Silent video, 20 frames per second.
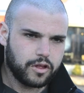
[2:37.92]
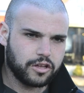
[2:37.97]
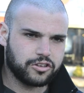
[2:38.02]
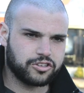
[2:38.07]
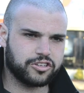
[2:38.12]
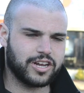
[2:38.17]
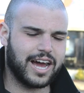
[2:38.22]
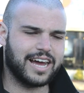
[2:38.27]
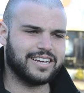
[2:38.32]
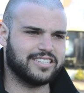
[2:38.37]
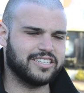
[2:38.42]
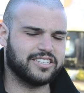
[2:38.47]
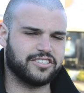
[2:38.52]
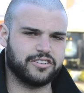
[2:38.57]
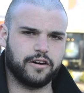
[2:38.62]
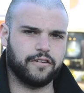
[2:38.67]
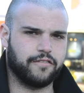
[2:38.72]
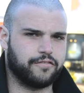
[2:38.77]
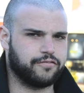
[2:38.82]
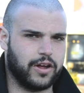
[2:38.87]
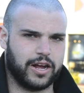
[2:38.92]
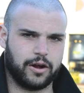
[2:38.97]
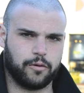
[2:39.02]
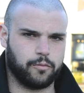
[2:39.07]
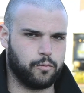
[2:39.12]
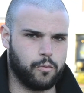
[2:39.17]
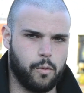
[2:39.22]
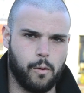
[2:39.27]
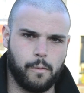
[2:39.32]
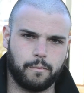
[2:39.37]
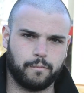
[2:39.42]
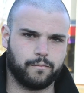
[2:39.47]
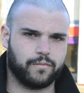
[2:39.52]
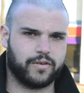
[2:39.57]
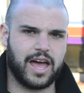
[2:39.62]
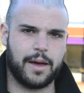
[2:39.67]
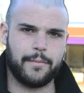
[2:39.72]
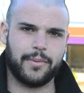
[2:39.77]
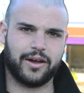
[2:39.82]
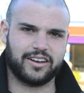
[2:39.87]
slices of like
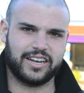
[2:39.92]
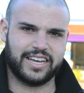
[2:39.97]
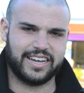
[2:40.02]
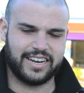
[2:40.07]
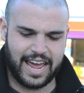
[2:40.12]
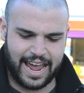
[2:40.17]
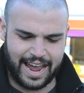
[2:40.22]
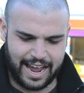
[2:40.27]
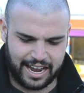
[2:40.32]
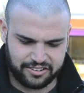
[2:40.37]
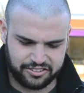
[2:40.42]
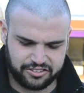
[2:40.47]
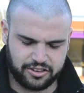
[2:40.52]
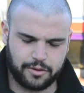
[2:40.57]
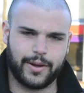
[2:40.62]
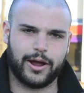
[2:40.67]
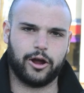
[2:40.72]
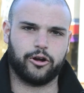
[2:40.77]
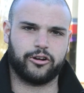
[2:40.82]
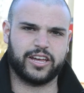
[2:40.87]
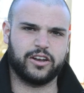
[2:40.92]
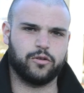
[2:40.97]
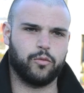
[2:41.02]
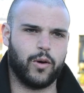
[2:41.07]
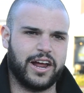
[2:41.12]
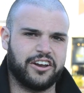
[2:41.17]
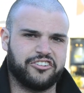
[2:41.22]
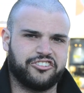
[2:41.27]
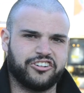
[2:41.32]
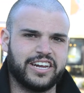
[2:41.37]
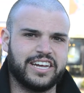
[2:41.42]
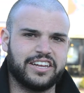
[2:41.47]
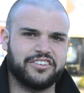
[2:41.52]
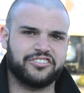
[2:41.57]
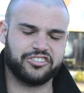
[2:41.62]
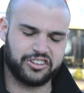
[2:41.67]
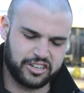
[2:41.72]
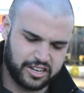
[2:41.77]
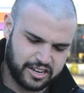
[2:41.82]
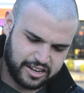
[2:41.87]
chemically enhanced American white
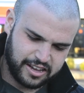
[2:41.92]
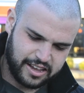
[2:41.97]
cheese,